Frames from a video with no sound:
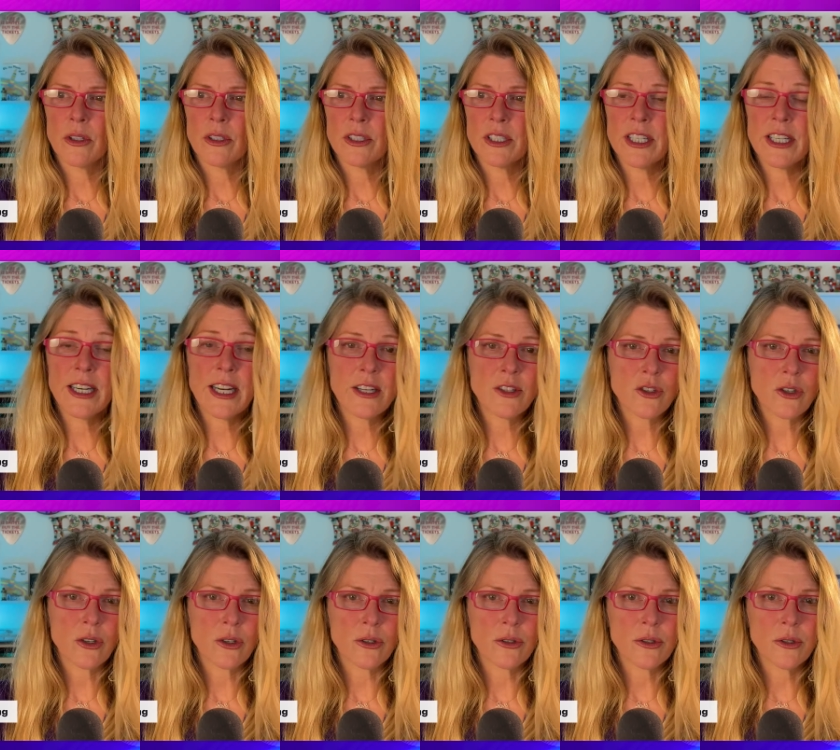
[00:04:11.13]
teenage
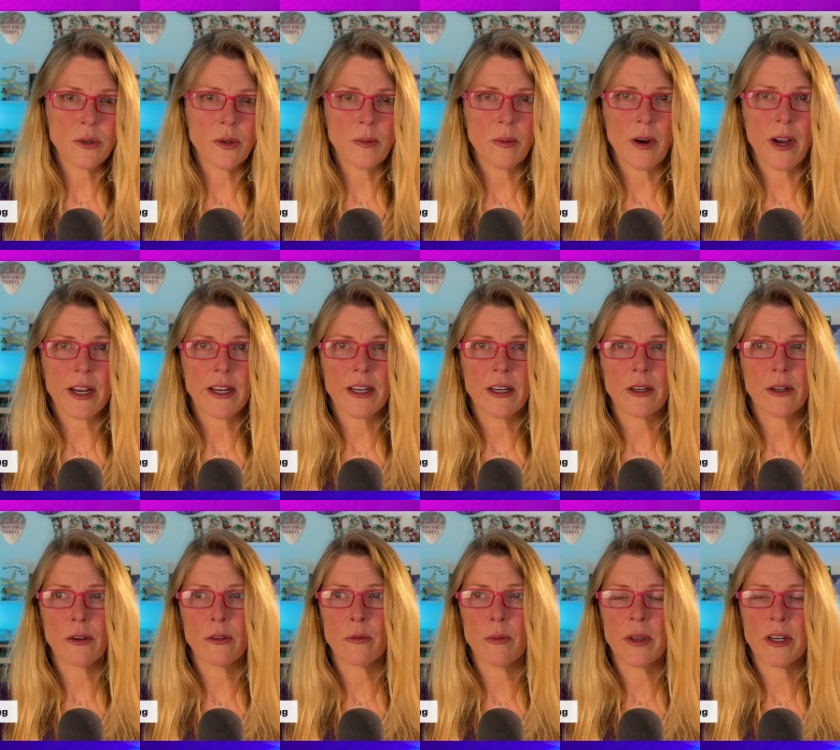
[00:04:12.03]
girls who are pregnant
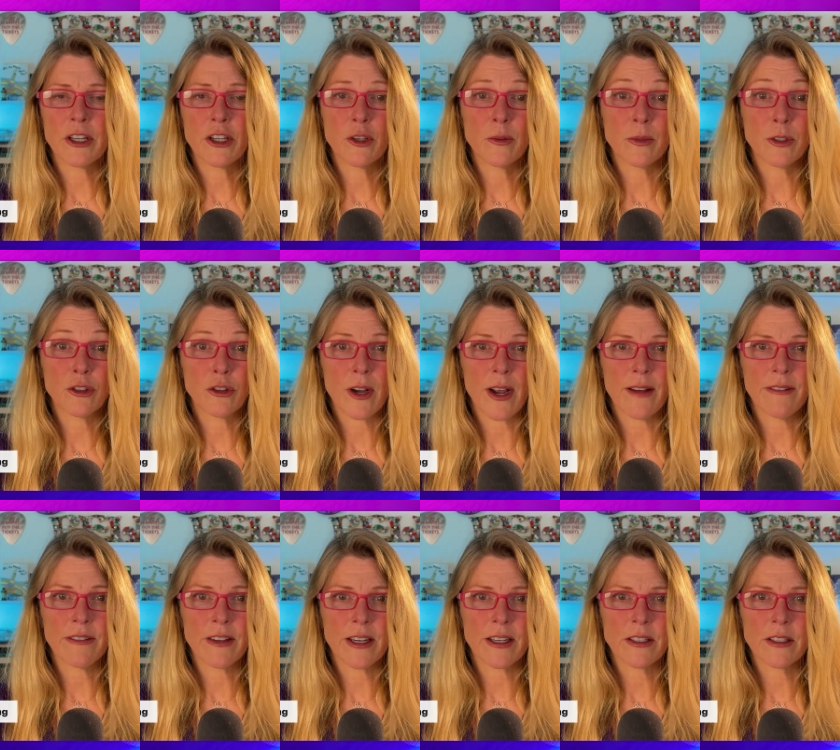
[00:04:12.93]
who've been human
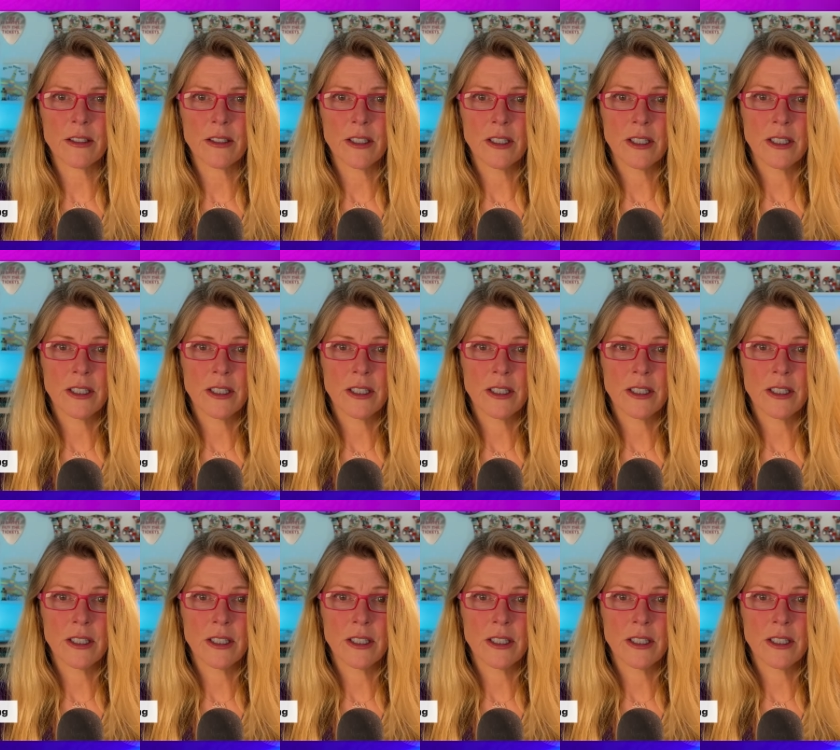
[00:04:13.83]
trafficked.